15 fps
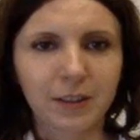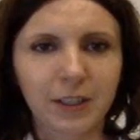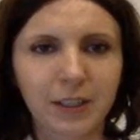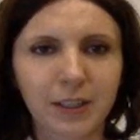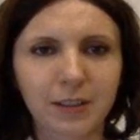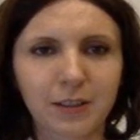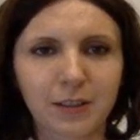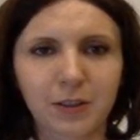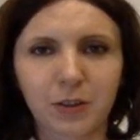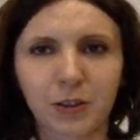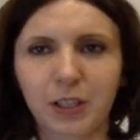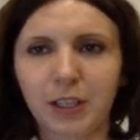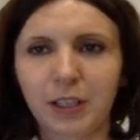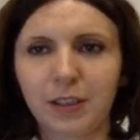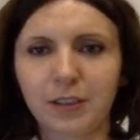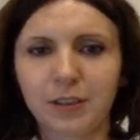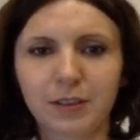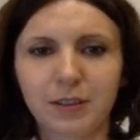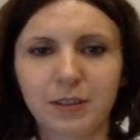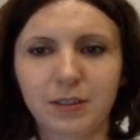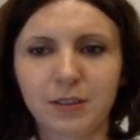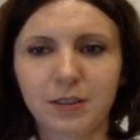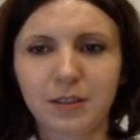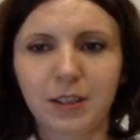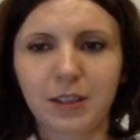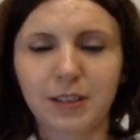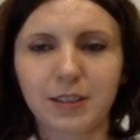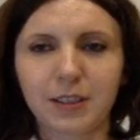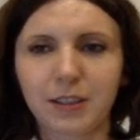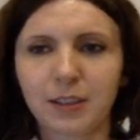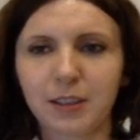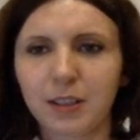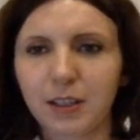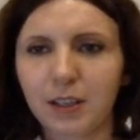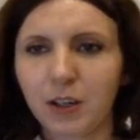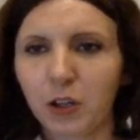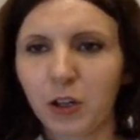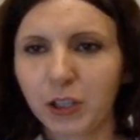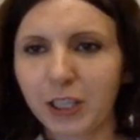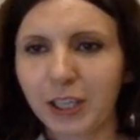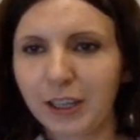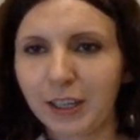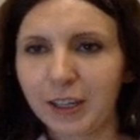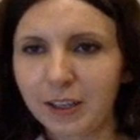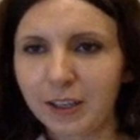here. Okay, nothing. Okay.